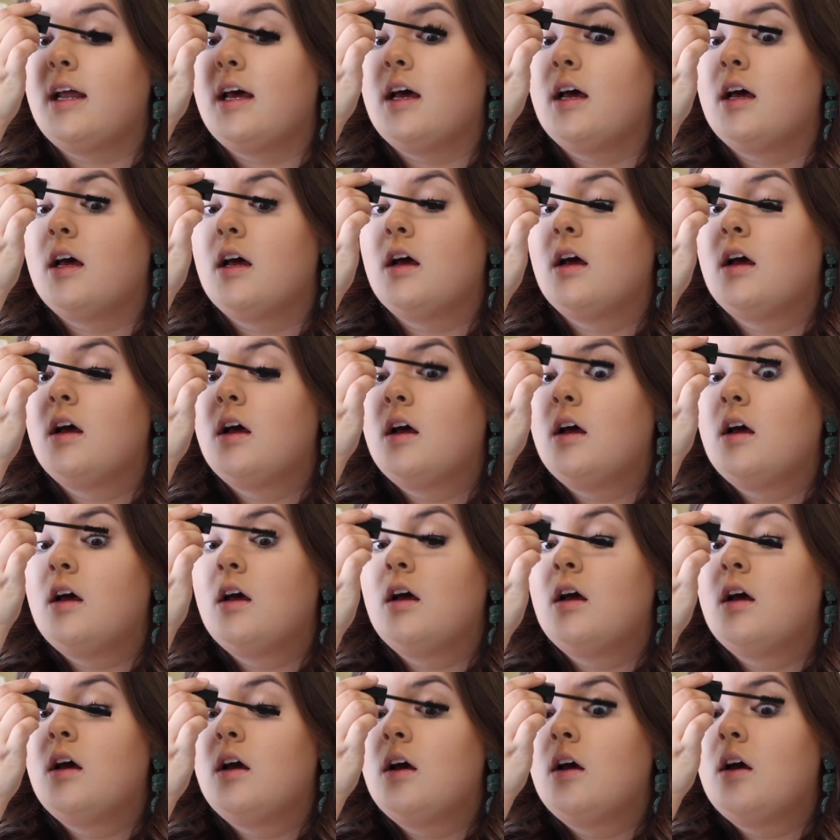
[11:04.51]
it,
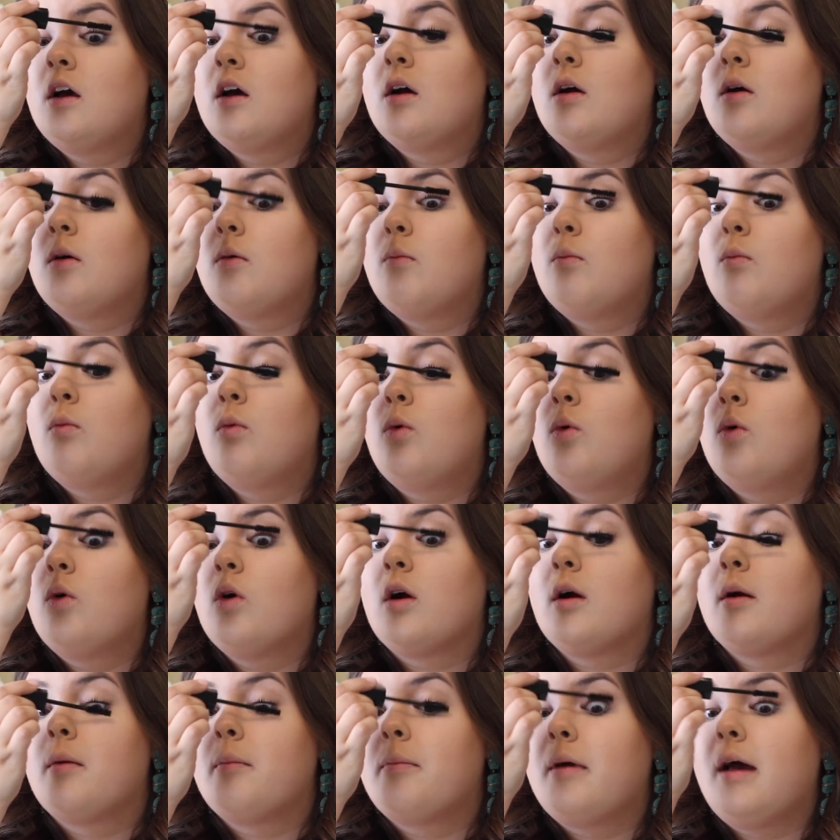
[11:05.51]

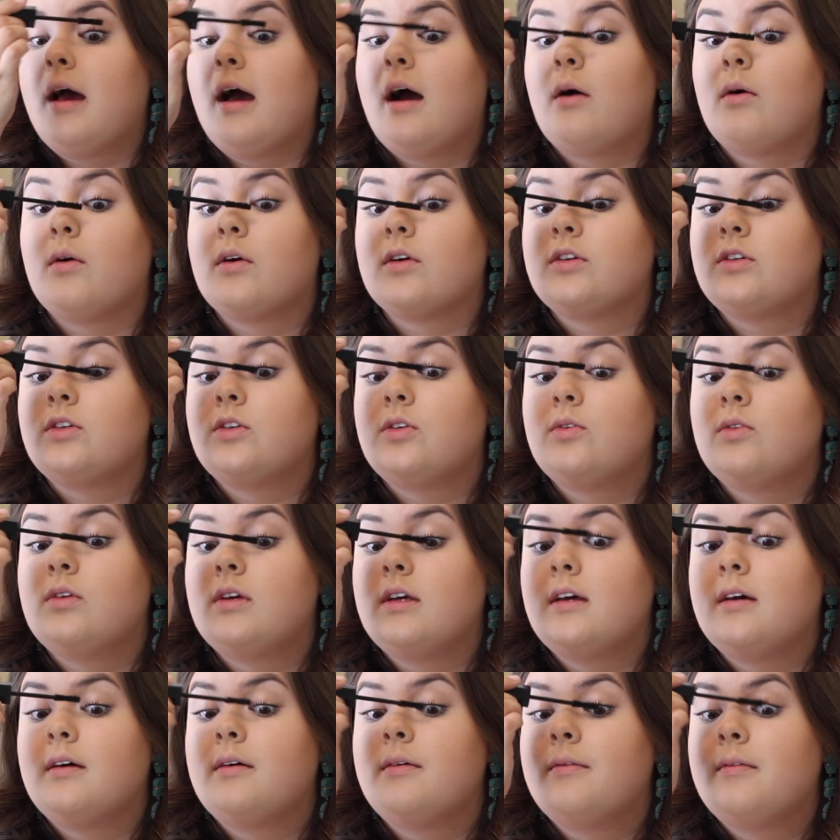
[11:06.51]
more power to
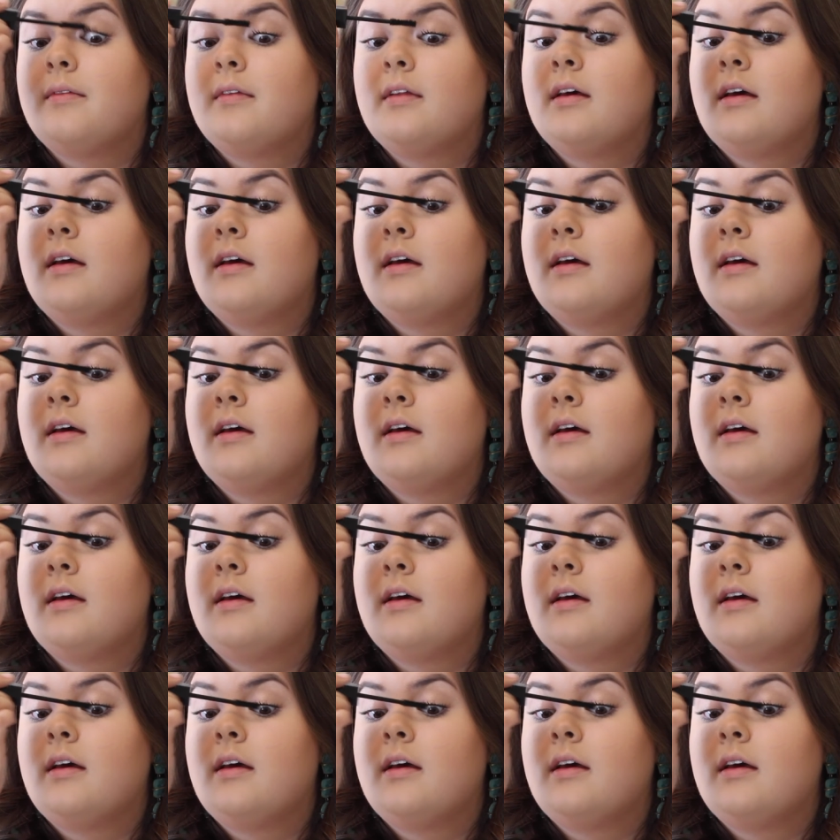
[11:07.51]
you.